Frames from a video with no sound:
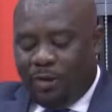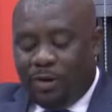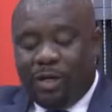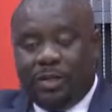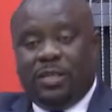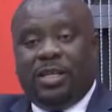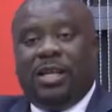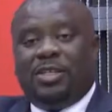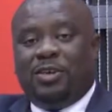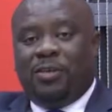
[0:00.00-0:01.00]
Or you can also send
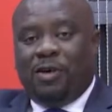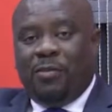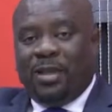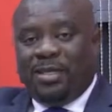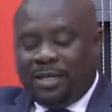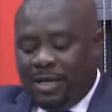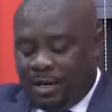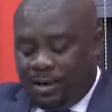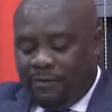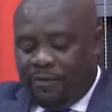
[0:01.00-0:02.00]
us your comment
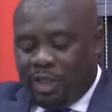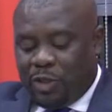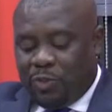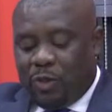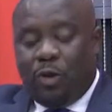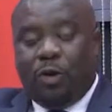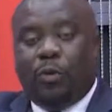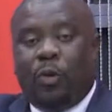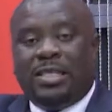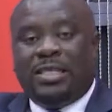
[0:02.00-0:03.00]
on Facebook or on
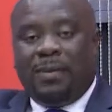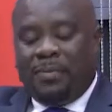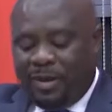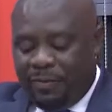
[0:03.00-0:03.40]
WhatsApp